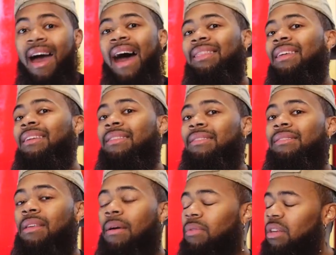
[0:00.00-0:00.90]
I think
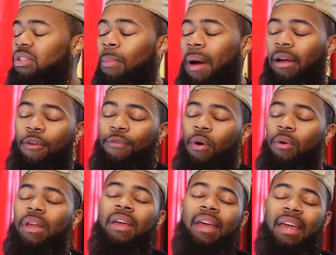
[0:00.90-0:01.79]
this, this
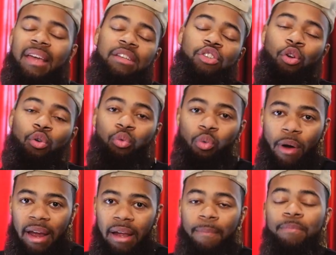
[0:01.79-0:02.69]
microphone is
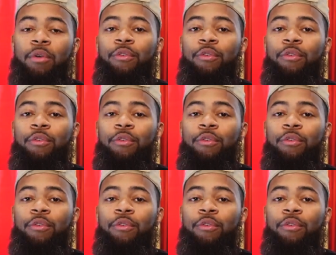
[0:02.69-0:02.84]
great